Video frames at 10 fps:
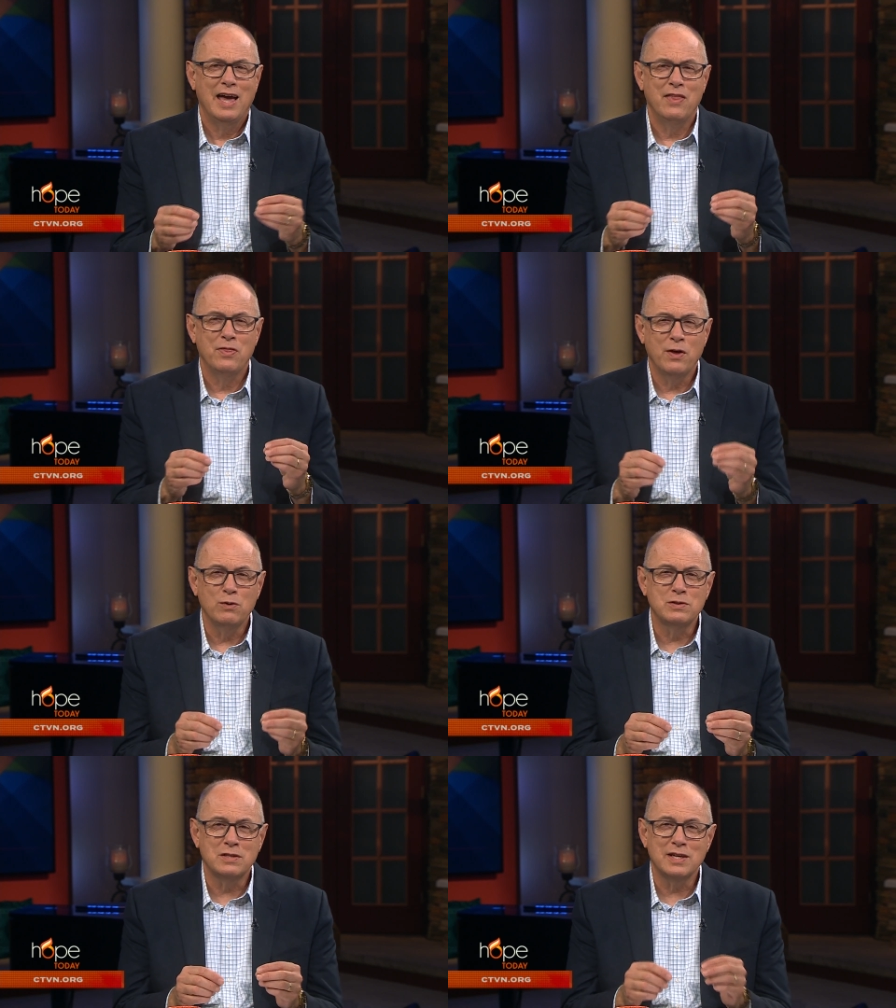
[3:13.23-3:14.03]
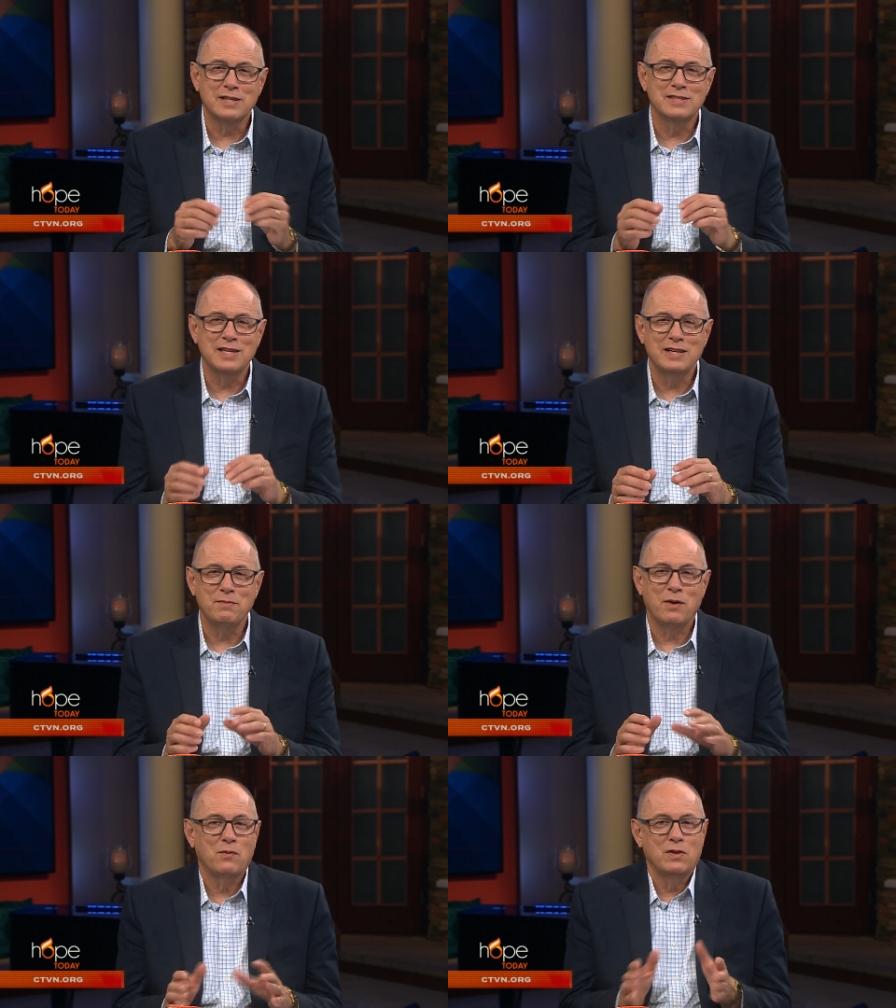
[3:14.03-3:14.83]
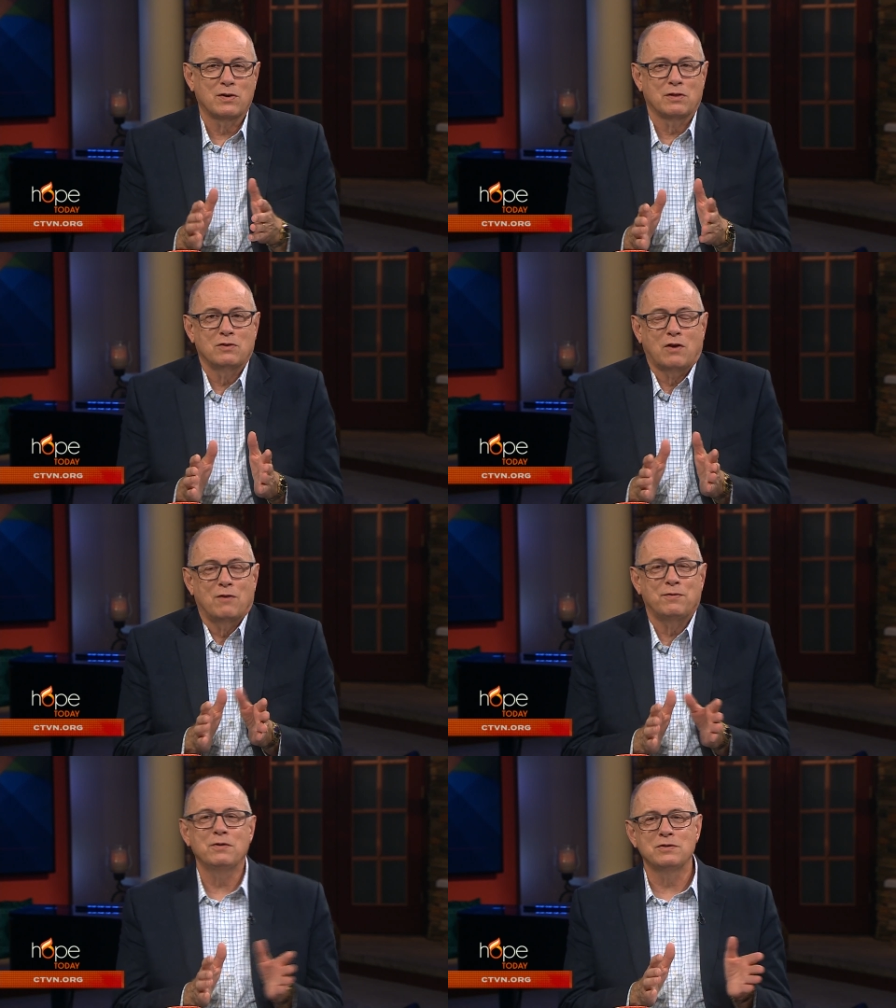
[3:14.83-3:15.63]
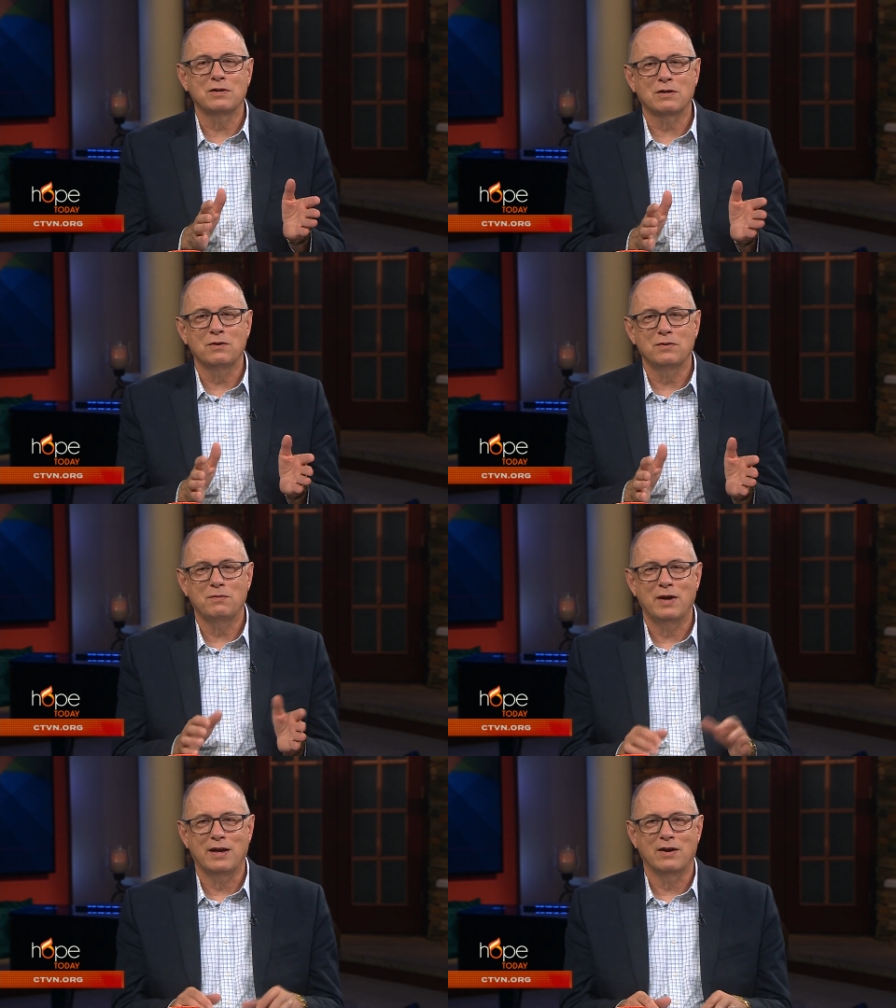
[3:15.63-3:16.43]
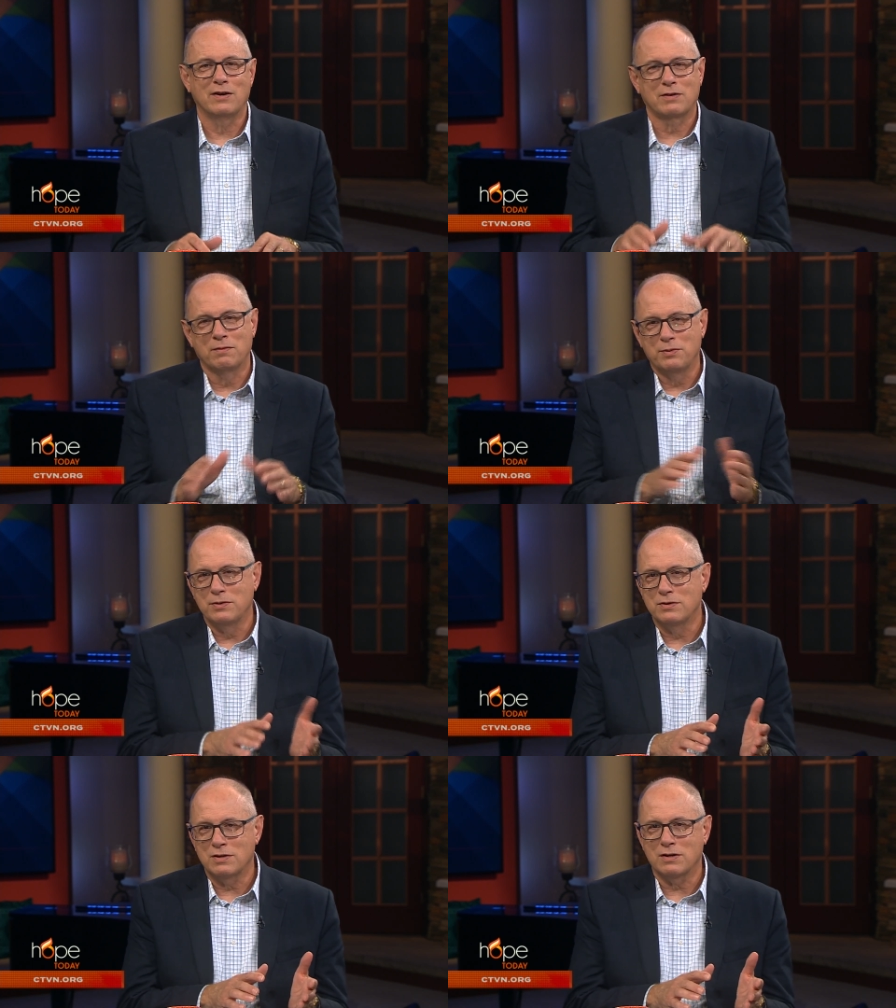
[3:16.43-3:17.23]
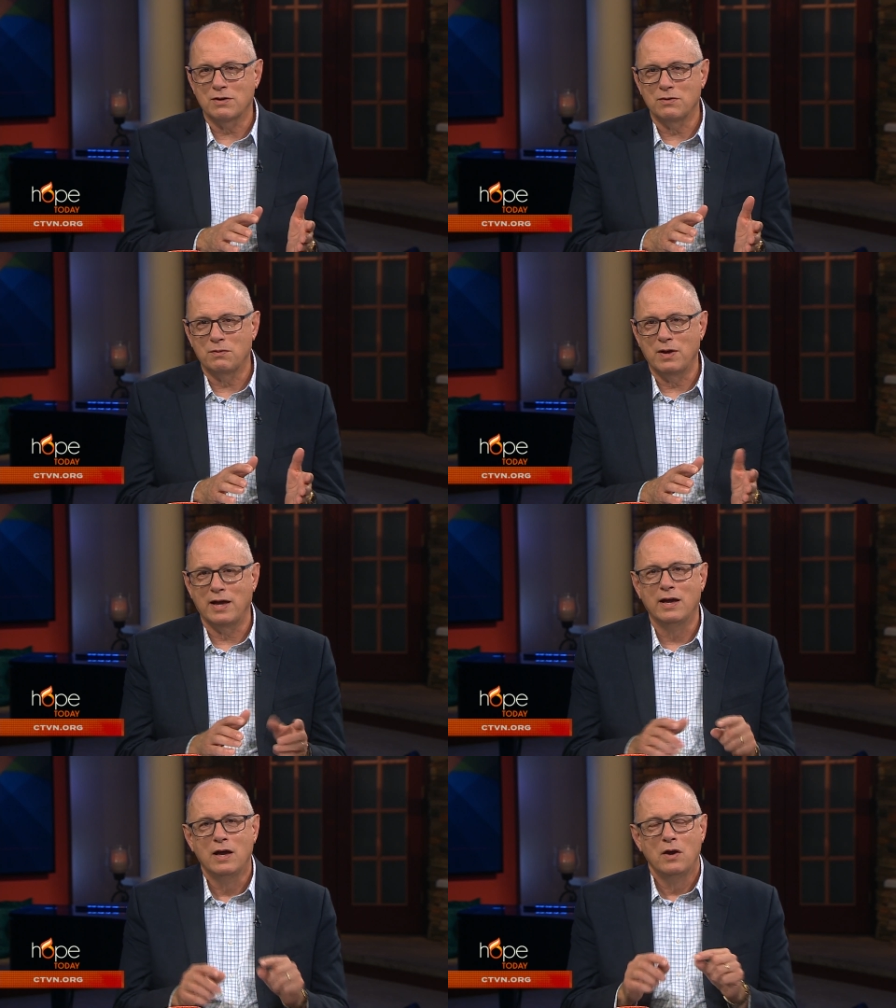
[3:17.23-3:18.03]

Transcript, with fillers: And those things need to be, well, look, those, our phones aren't going away, our computers aren't going away